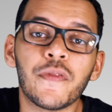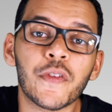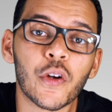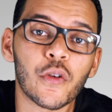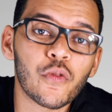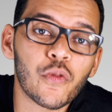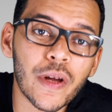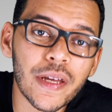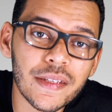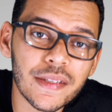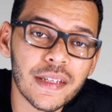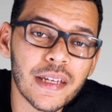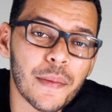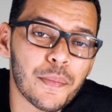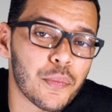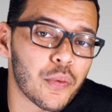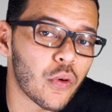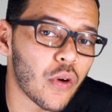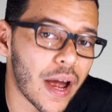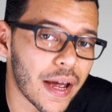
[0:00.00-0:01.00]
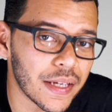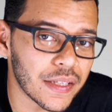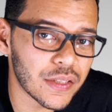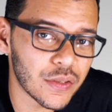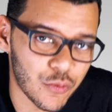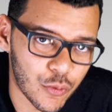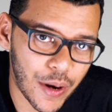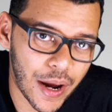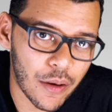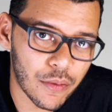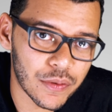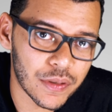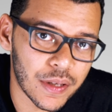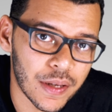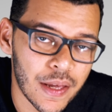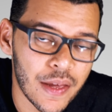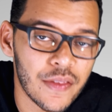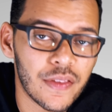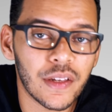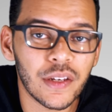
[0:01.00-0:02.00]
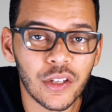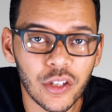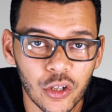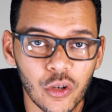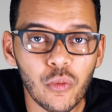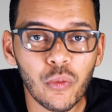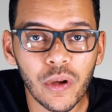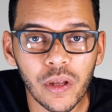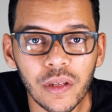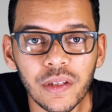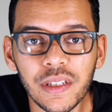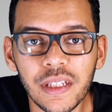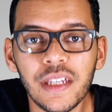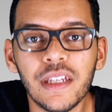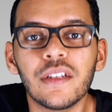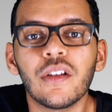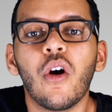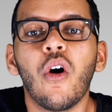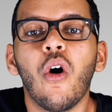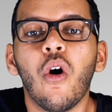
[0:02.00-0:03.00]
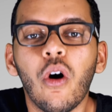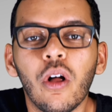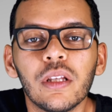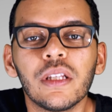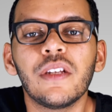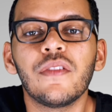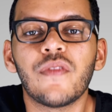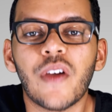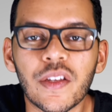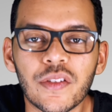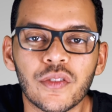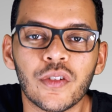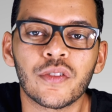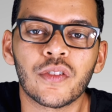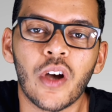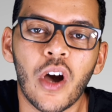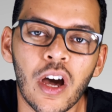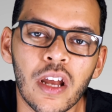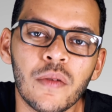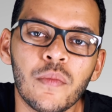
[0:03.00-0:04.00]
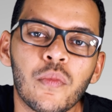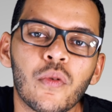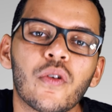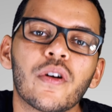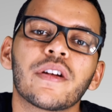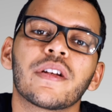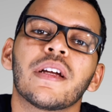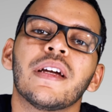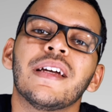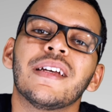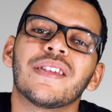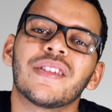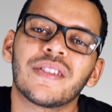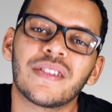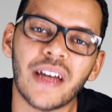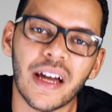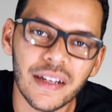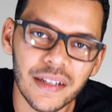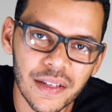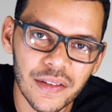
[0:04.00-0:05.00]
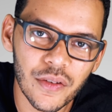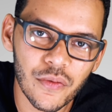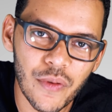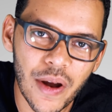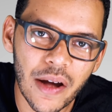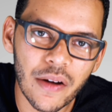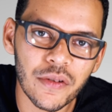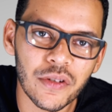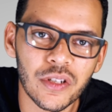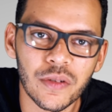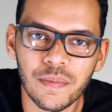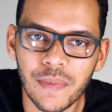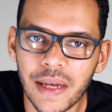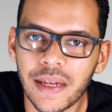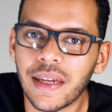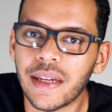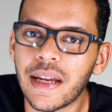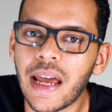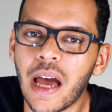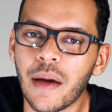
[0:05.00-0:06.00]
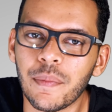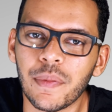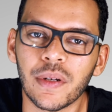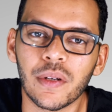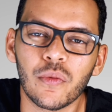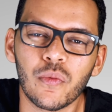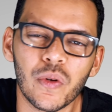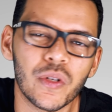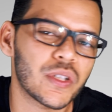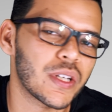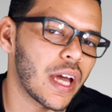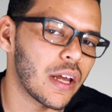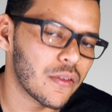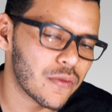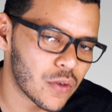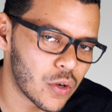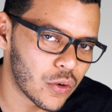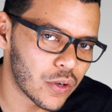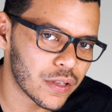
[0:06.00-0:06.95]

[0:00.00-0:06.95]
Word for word: If you're raising a priced round, then you will need all investors on board, signing the round to make it happen, which can, of